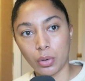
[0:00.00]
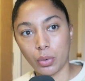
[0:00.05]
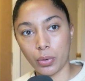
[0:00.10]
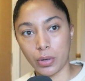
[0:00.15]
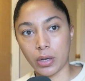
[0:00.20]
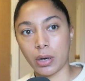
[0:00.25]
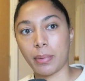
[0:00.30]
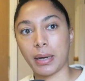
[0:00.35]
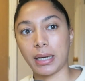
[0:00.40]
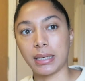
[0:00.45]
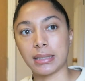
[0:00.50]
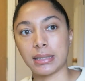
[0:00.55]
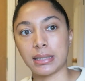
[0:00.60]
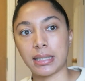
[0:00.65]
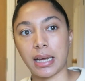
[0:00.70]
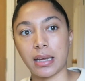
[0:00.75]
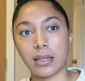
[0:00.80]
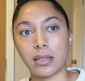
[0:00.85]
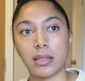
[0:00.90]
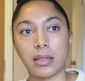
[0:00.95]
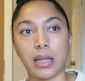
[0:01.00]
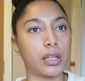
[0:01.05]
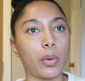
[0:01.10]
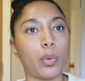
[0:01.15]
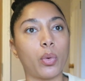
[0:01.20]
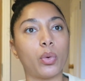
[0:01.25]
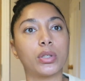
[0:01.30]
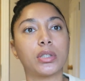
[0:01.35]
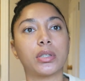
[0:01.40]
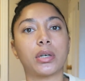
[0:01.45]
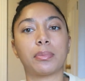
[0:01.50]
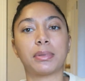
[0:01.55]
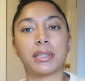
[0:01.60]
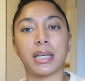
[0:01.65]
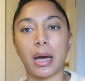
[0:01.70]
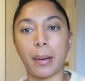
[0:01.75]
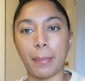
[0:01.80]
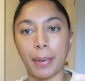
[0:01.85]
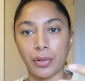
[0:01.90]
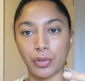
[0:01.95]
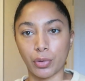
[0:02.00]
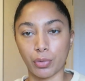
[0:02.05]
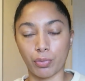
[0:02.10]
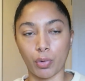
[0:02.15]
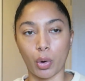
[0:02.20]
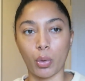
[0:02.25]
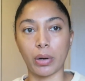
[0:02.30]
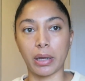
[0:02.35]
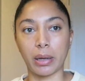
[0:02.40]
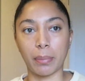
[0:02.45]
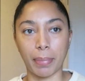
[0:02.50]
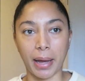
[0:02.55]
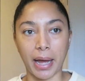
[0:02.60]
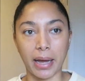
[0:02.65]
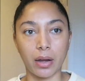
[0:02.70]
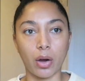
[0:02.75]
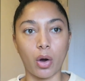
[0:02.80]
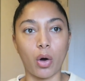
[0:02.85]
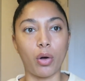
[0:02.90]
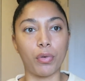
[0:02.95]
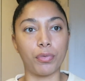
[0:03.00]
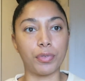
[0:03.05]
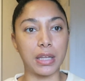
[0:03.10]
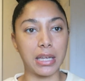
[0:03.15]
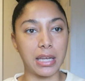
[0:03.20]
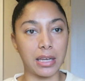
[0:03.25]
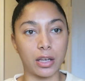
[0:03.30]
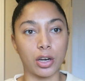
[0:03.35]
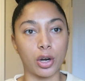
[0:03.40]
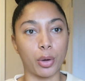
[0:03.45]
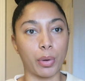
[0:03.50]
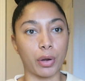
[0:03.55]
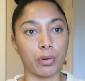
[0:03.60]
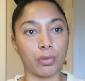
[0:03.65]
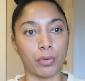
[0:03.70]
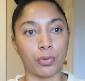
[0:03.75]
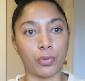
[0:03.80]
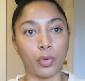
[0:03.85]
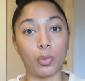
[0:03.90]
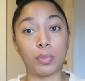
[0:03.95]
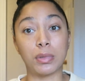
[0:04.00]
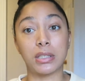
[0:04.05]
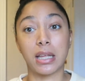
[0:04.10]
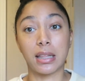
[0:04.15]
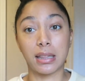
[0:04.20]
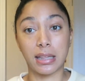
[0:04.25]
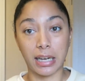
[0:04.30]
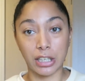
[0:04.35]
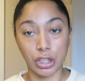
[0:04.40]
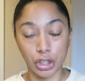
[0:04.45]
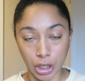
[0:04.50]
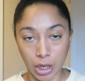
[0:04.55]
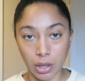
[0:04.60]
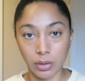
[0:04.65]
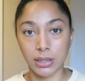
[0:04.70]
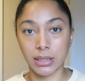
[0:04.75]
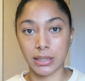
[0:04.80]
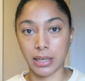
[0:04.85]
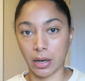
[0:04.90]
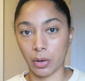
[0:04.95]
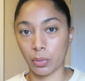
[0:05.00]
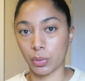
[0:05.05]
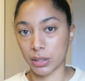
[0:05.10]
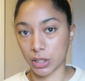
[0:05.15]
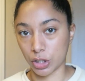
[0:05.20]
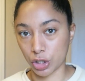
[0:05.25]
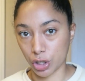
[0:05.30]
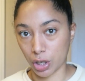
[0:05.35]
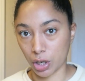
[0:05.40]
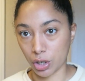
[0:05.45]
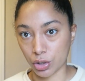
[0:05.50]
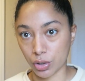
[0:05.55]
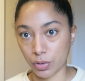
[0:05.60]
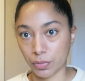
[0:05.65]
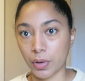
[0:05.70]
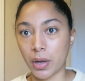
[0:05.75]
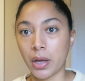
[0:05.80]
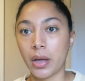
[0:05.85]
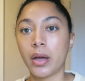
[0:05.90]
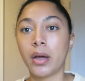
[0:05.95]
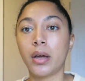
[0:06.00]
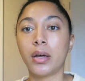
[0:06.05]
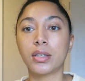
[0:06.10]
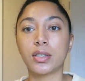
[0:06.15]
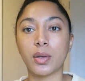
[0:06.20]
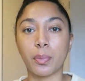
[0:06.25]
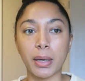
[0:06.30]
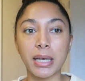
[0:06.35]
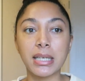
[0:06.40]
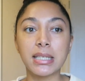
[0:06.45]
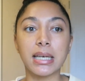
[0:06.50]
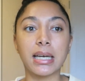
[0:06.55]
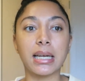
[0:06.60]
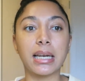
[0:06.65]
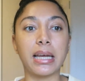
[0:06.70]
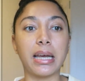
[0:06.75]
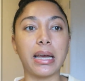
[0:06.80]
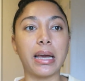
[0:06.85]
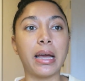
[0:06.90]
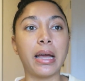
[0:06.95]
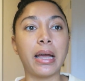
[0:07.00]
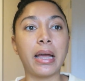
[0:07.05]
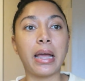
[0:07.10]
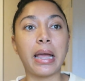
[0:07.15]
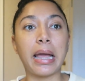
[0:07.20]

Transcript: Hu Yaobang's death, they were also upset about the rolling back of the economic reforms that Zhao Ziyang was in charge of. So basically,